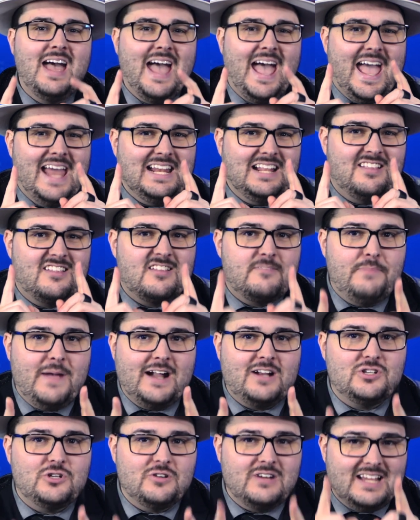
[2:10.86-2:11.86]
An
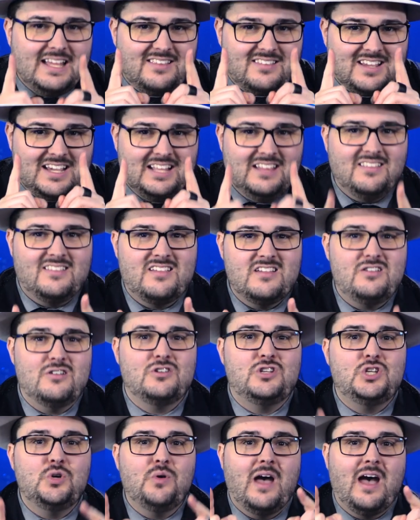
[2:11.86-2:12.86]
inspector is
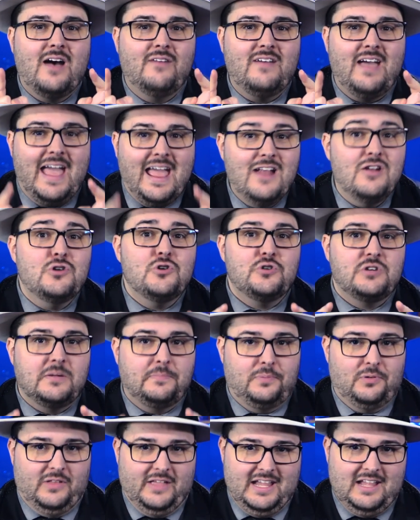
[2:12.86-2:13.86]
considered to have entered a
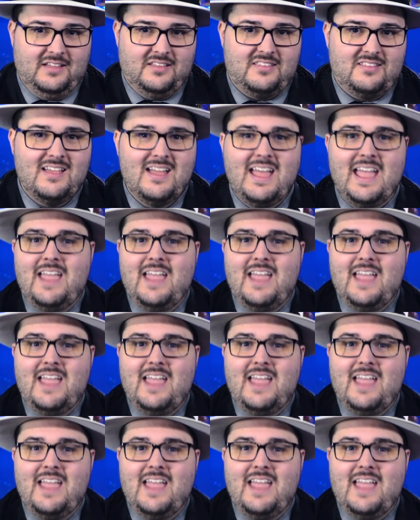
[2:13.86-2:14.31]
place